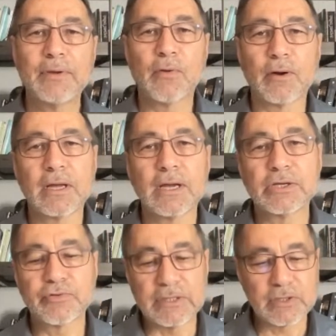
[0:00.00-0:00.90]
to our
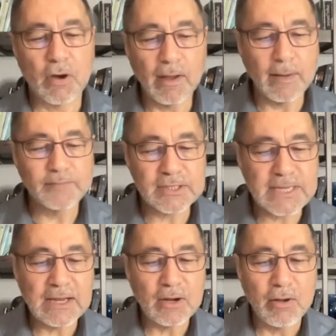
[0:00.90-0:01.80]
country. So I'm just
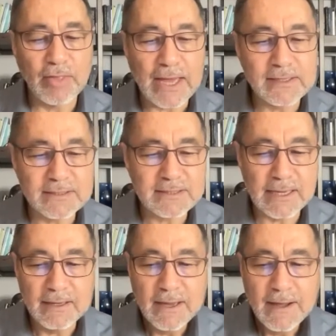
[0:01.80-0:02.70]
saying all that to
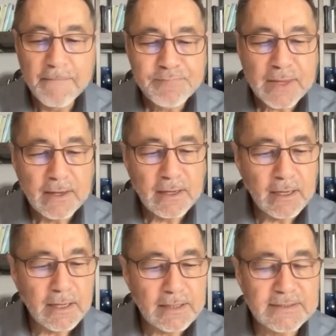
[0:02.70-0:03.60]
say,
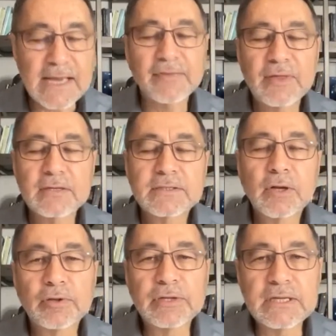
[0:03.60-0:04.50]
as Second
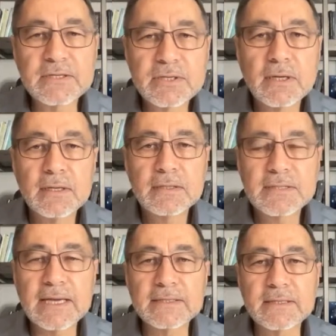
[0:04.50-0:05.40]
Thessalonians
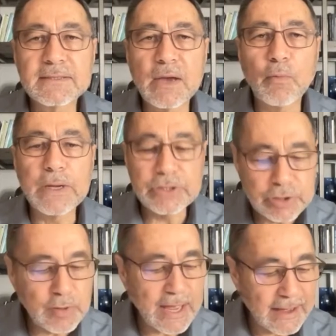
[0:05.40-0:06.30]
says, is that we
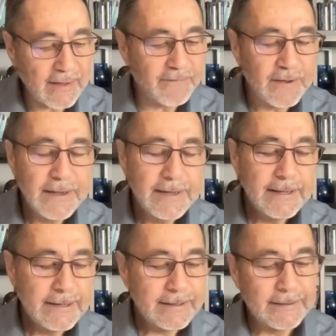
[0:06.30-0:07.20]
do have
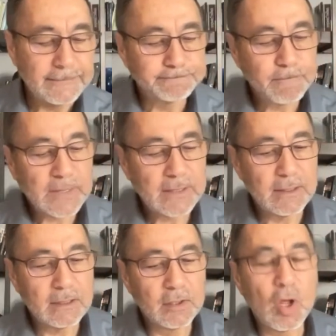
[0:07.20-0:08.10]

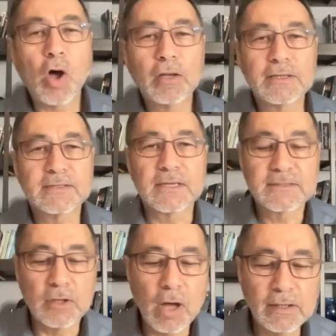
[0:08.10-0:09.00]
lawlessness.
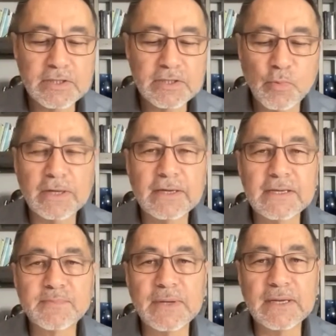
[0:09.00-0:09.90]
The lawless one
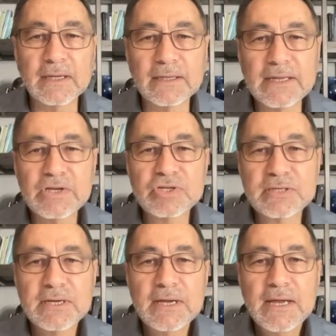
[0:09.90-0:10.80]
is being unleashed,
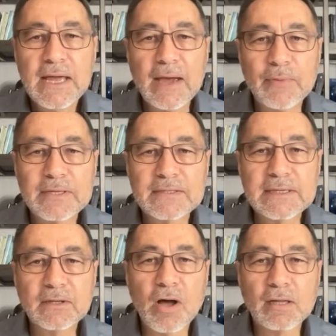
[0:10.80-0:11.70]
and we see
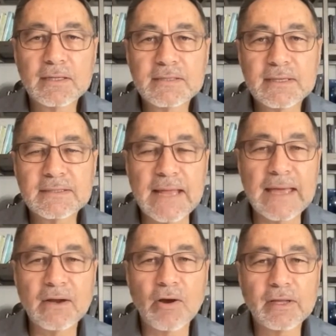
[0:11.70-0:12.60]
lawlessness and
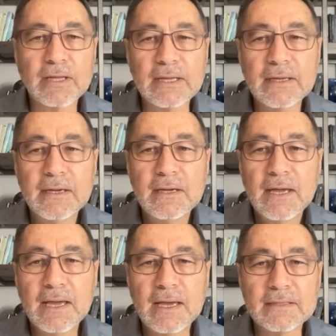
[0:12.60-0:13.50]
anarchy
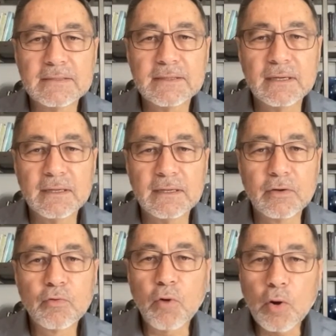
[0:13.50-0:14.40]
has
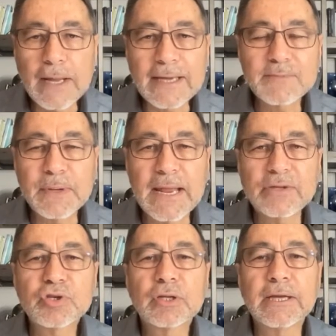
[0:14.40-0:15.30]
grown
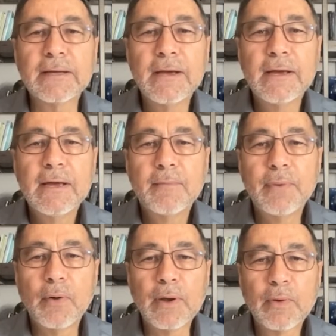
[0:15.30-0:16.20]
exponentially,
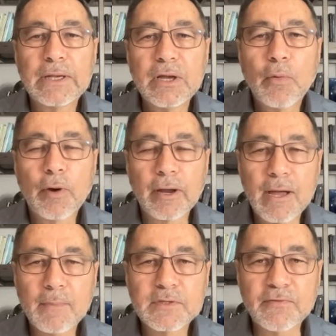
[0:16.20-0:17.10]
but we really know where it
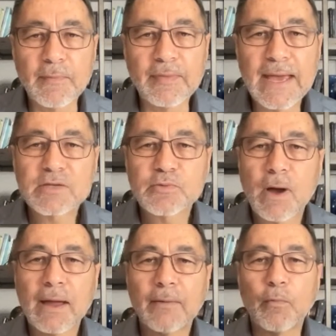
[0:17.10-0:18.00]
comes from. And that's
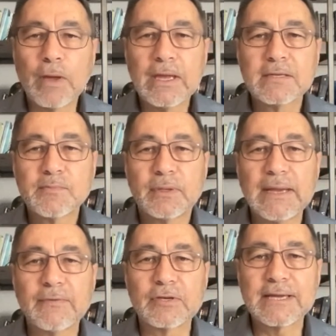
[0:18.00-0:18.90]
why we as
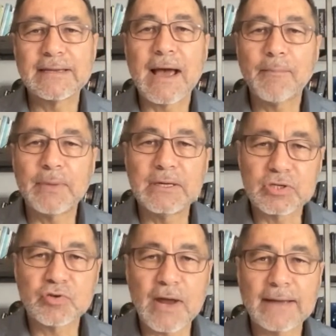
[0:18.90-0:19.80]
believers cannot be
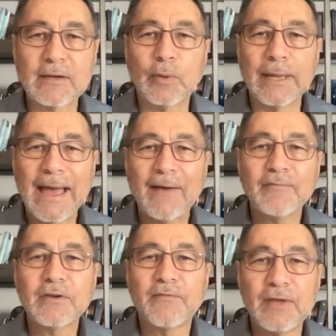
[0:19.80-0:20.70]
distracted. We
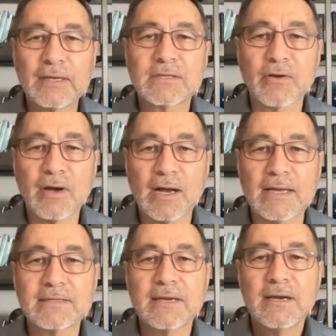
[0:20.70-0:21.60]
have to fix our
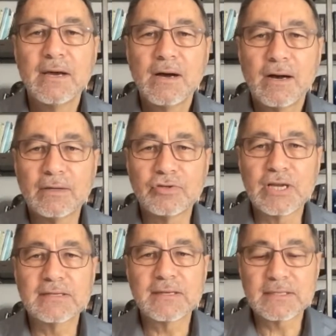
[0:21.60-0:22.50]
eyes on
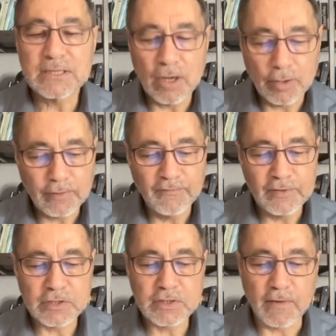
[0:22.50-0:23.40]
Jesus, the author and
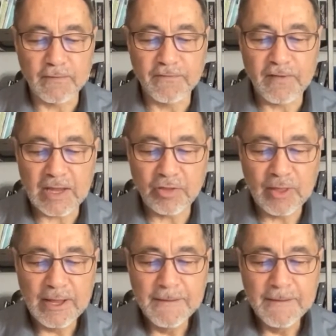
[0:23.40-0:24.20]
finisher of our faith.